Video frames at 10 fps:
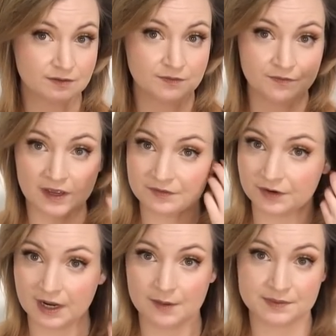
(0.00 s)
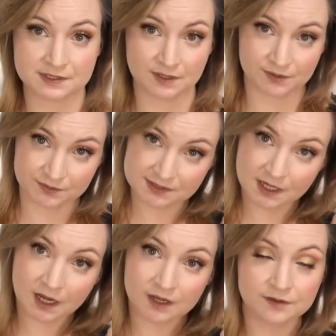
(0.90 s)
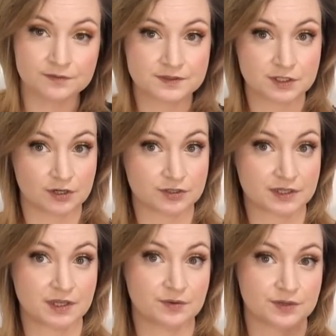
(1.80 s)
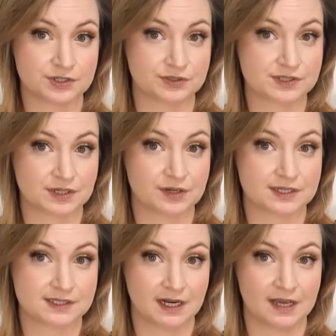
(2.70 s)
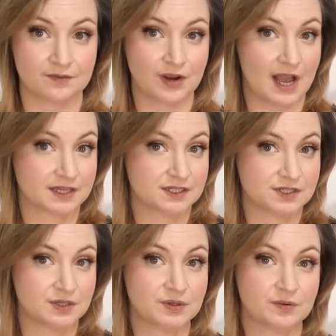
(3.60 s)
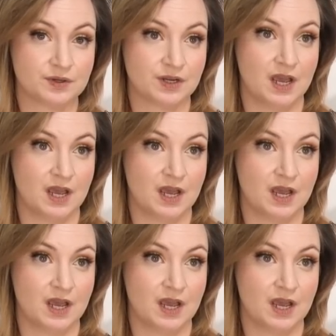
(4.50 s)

favorite episodes of Star Trek the original series that I have reacted to and,